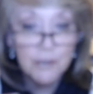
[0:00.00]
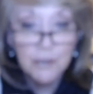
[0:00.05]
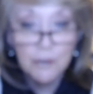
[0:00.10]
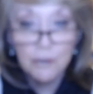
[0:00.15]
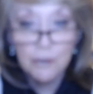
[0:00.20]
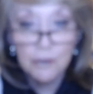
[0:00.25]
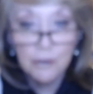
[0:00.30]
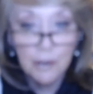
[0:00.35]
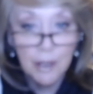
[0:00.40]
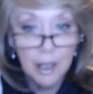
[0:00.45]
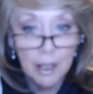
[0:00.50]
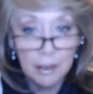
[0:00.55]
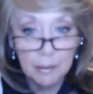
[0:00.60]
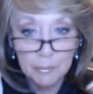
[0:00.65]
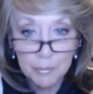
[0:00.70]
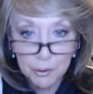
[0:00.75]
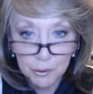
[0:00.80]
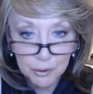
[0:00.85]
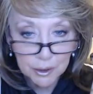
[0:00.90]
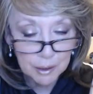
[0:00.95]
or a
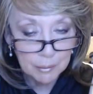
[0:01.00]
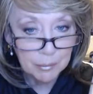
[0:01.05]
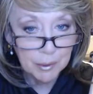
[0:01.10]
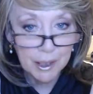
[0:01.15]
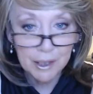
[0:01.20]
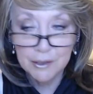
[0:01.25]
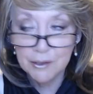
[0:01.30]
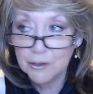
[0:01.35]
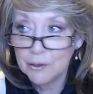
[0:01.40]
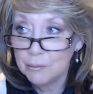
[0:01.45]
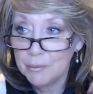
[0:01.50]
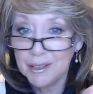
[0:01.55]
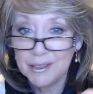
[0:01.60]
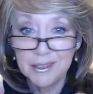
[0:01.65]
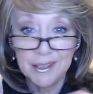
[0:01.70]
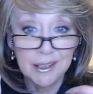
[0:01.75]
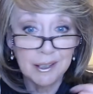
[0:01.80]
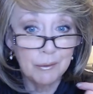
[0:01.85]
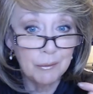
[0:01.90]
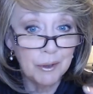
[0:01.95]
beauty blender
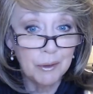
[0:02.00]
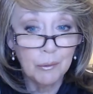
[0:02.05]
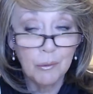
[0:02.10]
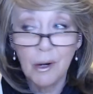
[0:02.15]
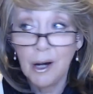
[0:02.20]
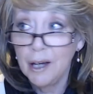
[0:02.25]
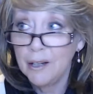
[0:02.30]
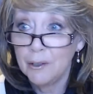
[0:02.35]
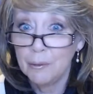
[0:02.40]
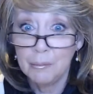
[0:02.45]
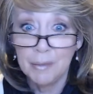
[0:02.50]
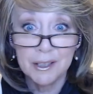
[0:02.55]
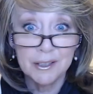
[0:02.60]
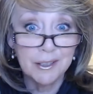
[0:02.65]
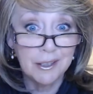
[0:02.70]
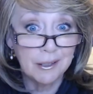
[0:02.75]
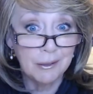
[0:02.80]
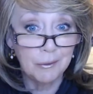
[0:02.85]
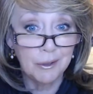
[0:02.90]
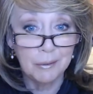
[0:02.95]
mixing it with water
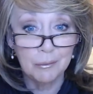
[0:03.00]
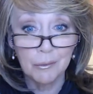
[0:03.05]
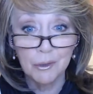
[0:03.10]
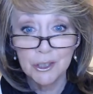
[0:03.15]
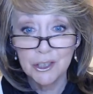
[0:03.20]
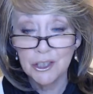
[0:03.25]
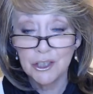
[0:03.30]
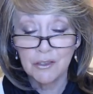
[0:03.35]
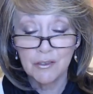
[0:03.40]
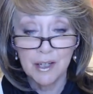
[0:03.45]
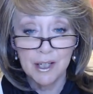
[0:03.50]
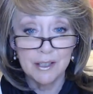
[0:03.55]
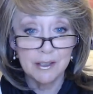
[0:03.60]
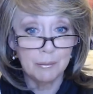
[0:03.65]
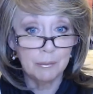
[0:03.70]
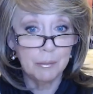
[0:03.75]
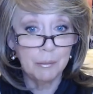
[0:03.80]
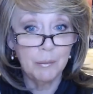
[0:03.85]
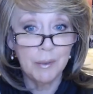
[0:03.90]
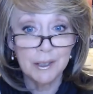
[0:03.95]
mixing it with
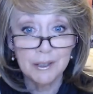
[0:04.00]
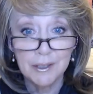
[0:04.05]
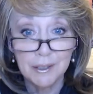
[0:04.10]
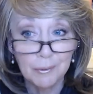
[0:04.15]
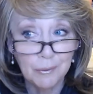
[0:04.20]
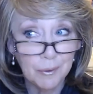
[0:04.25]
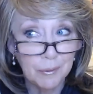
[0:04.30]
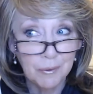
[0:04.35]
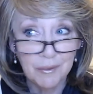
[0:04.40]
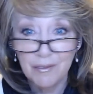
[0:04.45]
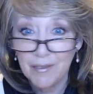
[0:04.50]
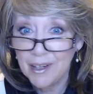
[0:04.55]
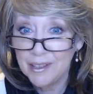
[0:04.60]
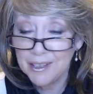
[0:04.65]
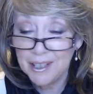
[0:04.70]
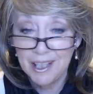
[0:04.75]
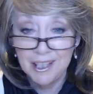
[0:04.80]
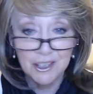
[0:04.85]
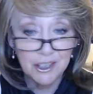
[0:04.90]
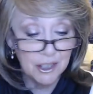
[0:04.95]
moisturizer mixing it with
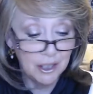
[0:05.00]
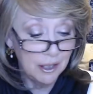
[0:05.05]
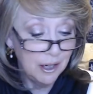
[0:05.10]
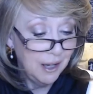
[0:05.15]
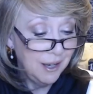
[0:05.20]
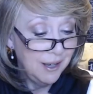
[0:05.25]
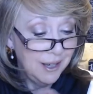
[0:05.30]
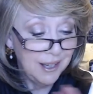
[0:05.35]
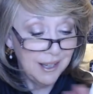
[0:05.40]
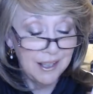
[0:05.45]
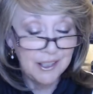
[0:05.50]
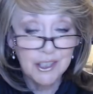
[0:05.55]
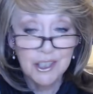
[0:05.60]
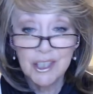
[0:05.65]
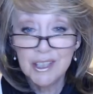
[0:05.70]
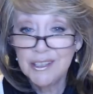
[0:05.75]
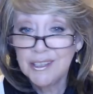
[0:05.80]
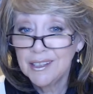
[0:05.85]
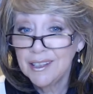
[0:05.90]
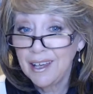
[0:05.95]
foundation it
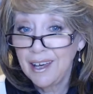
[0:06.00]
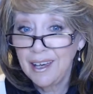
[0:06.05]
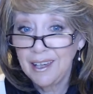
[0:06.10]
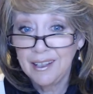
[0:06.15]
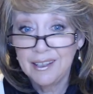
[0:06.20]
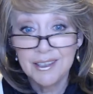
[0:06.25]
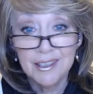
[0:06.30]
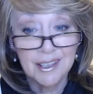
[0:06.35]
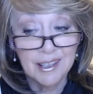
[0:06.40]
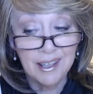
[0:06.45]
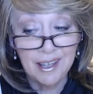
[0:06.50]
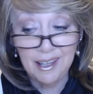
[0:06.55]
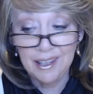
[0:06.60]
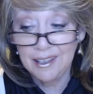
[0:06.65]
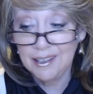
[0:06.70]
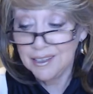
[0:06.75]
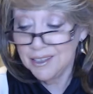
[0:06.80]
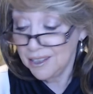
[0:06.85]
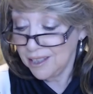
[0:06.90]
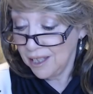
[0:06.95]
just caked
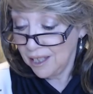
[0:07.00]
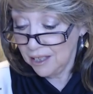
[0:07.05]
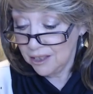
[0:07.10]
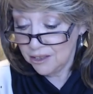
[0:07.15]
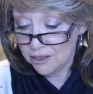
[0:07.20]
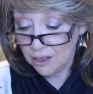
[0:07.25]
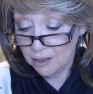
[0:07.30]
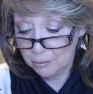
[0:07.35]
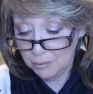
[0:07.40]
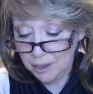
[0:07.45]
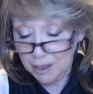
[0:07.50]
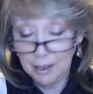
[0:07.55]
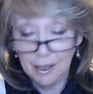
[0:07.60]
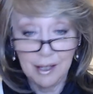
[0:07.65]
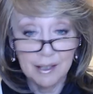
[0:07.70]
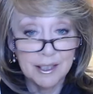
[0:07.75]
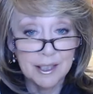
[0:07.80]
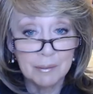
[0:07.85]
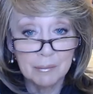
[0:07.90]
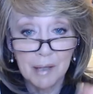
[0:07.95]
caked caked on me
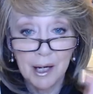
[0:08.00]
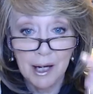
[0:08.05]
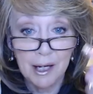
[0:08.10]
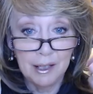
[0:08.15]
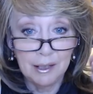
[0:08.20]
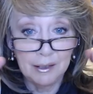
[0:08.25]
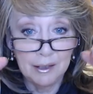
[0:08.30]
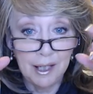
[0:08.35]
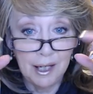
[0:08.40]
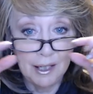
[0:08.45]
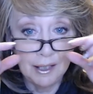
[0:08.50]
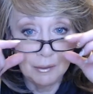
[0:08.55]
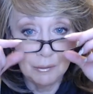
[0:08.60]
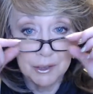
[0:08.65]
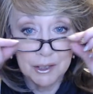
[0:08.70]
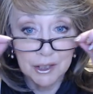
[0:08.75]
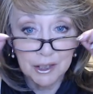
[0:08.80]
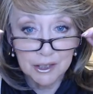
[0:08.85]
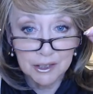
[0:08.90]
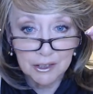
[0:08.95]
I'd smile and it
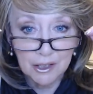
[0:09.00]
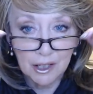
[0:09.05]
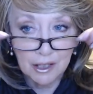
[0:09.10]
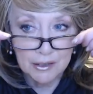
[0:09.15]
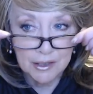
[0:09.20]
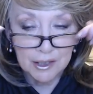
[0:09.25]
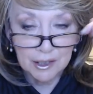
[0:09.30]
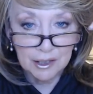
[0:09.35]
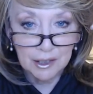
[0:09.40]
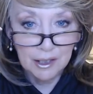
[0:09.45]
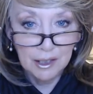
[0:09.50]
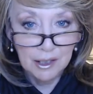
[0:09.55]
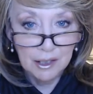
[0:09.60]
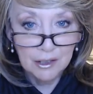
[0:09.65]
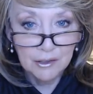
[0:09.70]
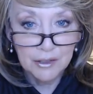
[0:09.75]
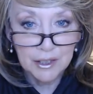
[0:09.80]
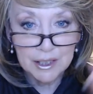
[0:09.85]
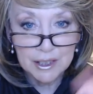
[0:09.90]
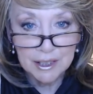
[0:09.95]
would just all the
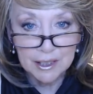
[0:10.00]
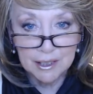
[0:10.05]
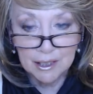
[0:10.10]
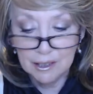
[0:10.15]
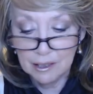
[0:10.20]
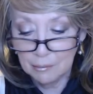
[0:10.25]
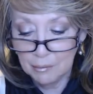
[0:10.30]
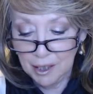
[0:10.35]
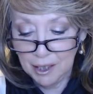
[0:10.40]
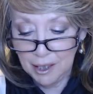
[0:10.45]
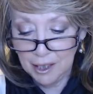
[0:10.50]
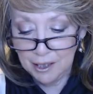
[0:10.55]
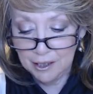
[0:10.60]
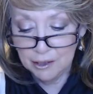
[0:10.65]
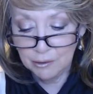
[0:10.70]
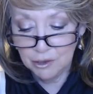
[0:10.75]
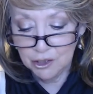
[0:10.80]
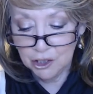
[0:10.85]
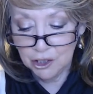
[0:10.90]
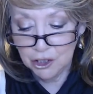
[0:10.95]
creases under my
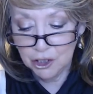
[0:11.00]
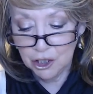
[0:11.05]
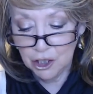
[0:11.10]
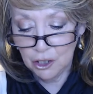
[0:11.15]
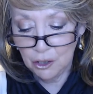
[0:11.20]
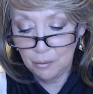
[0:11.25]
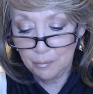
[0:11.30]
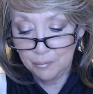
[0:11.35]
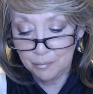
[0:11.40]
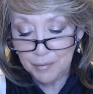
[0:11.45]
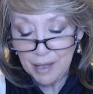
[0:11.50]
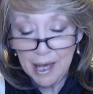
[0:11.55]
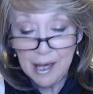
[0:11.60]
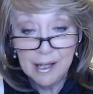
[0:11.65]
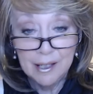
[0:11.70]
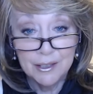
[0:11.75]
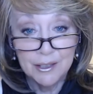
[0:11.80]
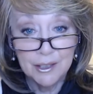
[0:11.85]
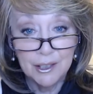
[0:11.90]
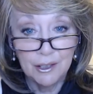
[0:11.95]
eyes would just show
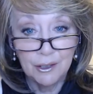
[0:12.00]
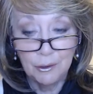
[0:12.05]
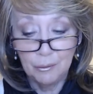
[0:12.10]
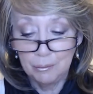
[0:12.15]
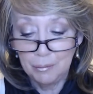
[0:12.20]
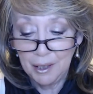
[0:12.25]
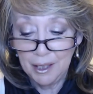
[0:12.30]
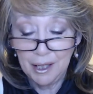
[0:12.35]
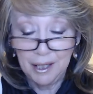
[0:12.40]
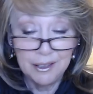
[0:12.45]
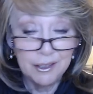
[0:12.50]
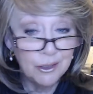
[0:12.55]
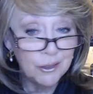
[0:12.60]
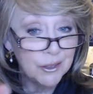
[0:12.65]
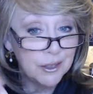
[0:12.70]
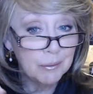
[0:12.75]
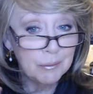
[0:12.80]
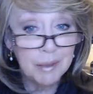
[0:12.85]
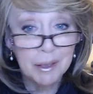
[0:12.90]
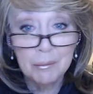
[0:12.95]
so but I know
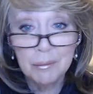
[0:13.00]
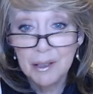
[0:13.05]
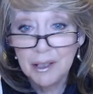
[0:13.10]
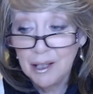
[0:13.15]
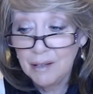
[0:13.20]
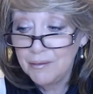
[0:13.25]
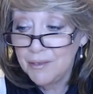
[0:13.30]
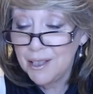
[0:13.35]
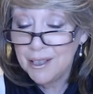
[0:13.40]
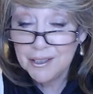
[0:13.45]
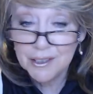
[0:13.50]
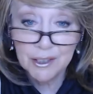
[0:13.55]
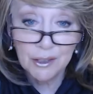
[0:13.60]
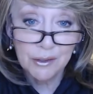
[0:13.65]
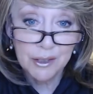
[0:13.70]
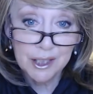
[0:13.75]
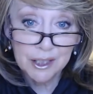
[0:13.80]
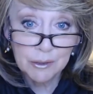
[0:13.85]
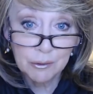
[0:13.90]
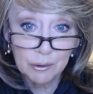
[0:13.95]
some people love this so
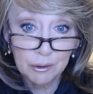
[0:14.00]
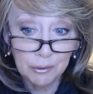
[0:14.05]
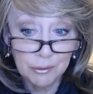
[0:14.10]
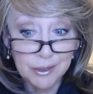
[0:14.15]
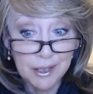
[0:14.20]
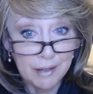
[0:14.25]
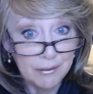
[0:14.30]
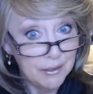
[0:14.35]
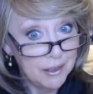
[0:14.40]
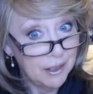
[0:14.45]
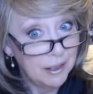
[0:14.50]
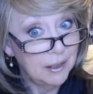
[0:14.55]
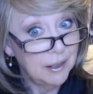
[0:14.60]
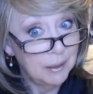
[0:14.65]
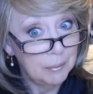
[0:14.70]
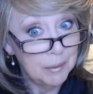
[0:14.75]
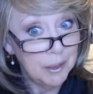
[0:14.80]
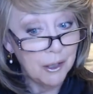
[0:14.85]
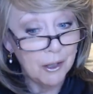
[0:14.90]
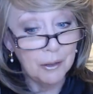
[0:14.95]
this will
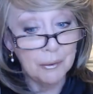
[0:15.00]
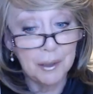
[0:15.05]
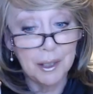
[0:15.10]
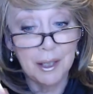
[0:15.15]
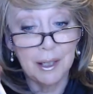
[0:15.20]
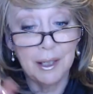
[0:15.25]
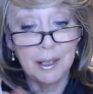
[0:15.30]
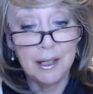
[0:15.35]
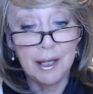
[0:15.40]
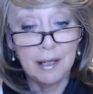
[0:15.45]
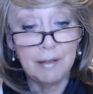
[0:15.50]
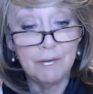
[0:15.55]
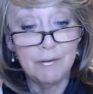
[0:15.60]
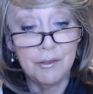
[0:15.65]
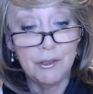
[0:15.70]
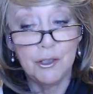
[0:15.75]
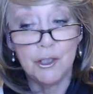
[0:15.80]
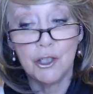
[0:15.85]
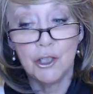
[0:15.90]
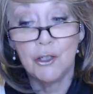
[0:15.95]
definitely be going in a
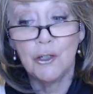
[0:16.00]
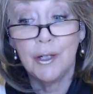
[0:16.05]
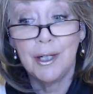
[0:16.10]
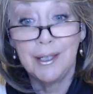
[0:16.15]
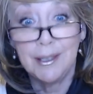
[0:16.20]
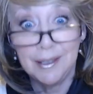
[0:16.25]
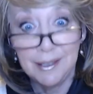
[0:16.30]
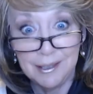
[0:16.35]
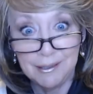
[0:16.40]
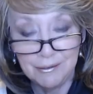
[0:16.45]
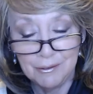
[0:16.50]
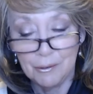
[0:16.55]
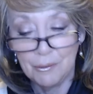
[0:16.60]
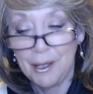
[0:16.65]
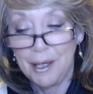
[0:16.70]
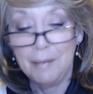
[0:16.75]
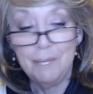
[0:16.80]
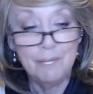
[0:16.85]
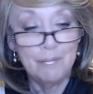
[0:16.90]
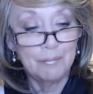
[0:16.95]
future
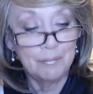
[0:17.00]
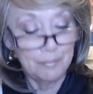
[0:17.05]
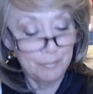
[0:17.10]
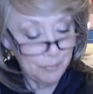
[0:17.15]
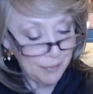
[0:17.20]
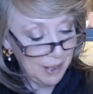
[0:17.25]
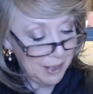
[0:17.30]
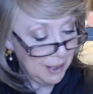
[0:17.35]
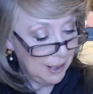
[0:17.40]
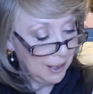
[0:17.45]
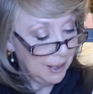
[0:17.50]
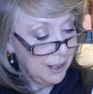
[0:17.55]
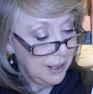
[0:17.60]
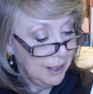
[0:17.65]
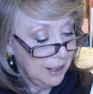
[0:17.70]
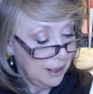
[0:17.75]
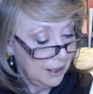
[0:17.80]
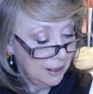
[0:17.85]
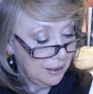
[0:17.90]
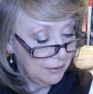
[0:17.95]
giveaway
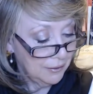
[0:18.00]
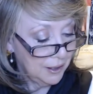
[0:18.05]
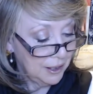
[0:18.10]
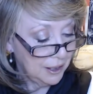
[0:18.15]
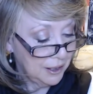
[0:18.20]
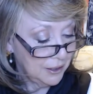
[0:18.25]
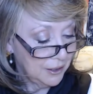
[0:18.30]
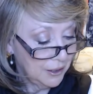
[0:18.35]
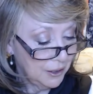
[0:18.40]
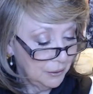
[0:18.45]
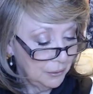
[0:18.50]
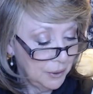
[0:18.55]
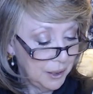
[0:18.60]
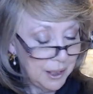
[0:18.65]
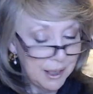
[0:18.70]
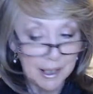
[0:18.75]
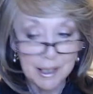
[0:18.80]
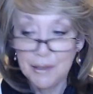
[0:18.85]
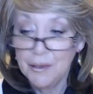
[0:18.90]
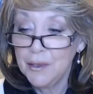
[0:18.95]
alrighty so we
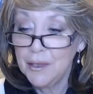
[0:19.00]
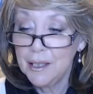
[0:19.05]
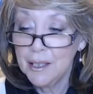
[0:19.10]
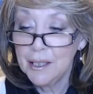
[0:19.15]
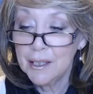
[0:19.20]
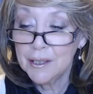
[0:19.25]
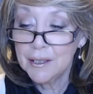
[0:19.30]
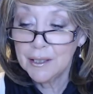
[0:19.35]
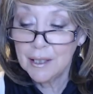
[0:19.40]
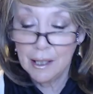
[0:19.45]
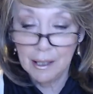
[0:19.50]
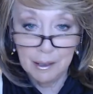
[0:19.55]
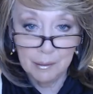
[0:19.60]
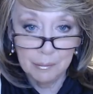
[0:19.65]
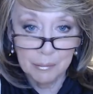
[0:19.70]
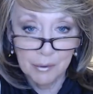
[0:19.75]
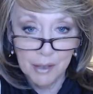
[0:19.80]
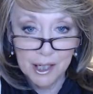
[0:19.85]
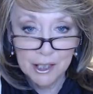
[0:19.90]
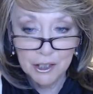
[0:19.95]
got this uh,
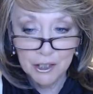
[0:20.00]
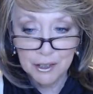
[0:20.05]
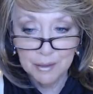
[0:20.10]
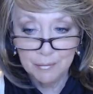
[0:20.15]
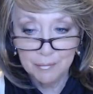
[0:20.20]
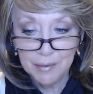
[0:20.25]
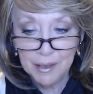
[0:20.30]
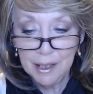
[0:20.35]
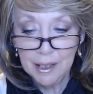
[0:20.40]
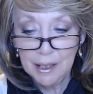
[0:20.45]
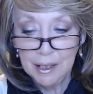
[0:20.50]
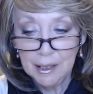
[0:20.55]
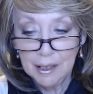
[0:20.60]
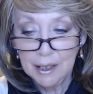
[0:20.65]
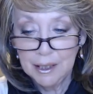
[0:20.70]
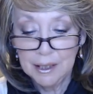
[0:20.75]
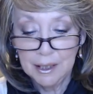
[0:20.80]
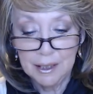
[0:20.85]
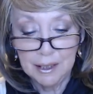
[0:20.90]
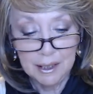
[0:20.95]
brush
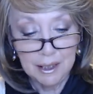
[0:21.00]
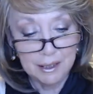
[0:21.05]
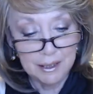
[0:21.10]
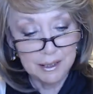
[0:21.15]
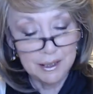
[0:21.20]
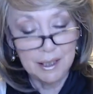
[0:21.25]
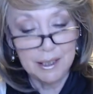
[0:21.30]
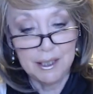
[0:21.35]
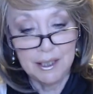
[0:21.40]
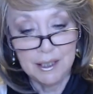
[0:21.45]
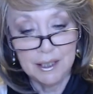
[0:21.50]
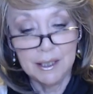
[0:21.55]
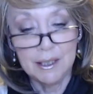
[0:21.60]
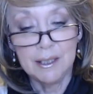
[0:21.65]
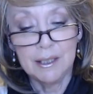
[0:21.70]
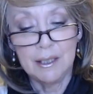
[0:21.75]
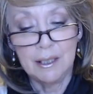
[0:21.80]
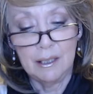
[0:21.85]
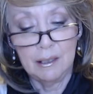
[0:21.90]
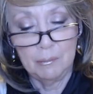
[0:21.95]
I think they said this
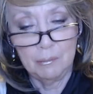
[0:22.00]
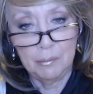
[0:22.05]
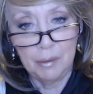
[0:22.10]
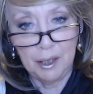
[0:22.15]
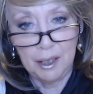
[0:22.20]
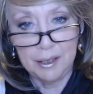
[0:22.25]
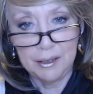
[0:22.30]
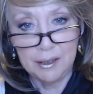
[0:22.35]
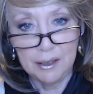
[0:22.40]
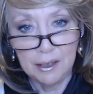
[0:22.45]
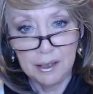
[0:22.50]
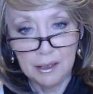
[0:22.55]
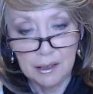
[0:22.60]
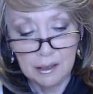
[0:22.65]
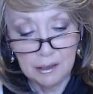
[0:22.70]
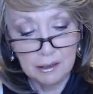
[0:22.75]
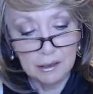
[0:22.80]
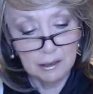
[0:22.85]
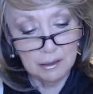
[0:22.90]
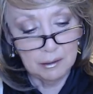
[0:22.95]
is a uh,
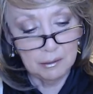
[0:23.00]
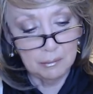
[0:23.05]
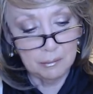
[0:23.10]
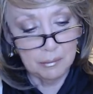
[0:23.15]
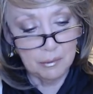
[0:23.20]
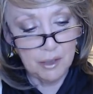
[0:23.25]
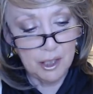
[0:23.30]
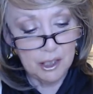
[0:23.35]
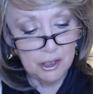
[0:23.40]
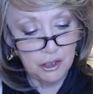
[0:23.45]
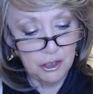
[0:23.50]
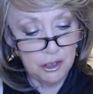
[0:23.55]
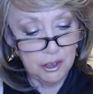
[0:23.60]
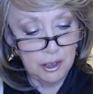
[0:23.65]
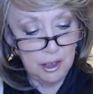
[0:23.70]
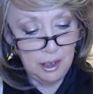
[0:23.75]
blending brush